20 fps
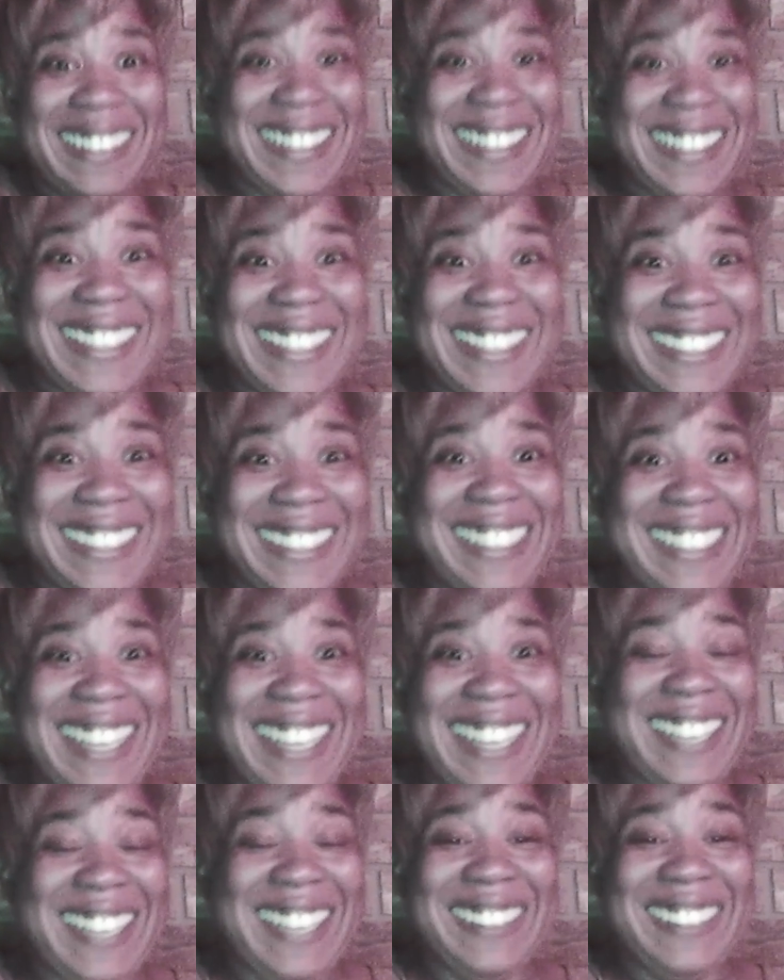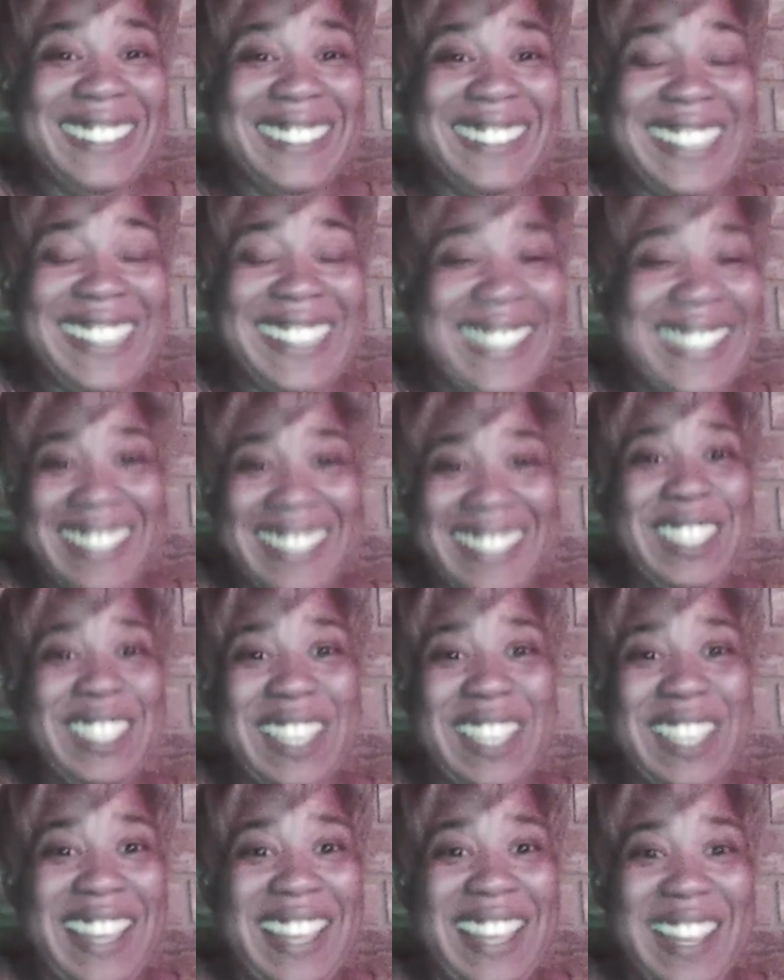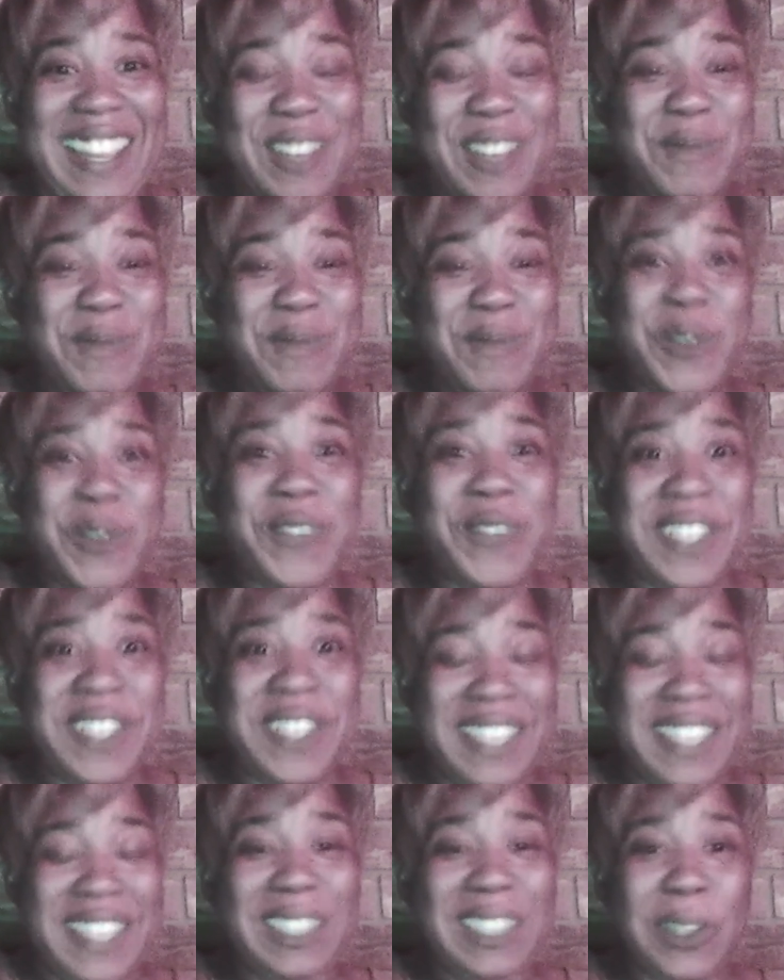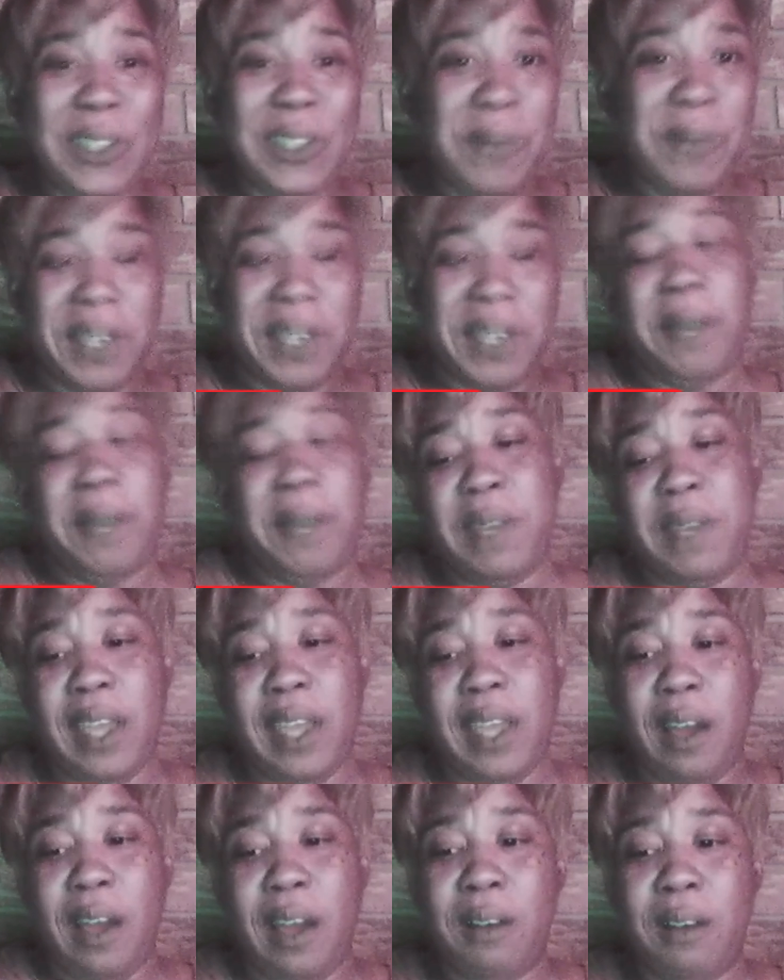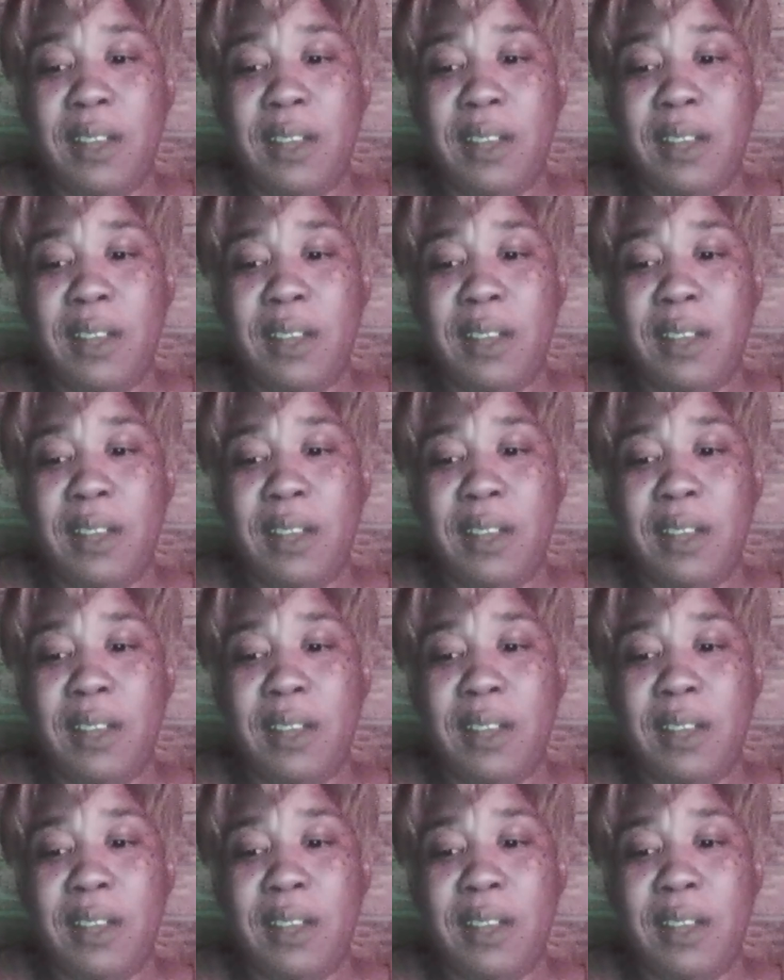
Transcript: Kissing Castles and this like movie that's going to be coming out.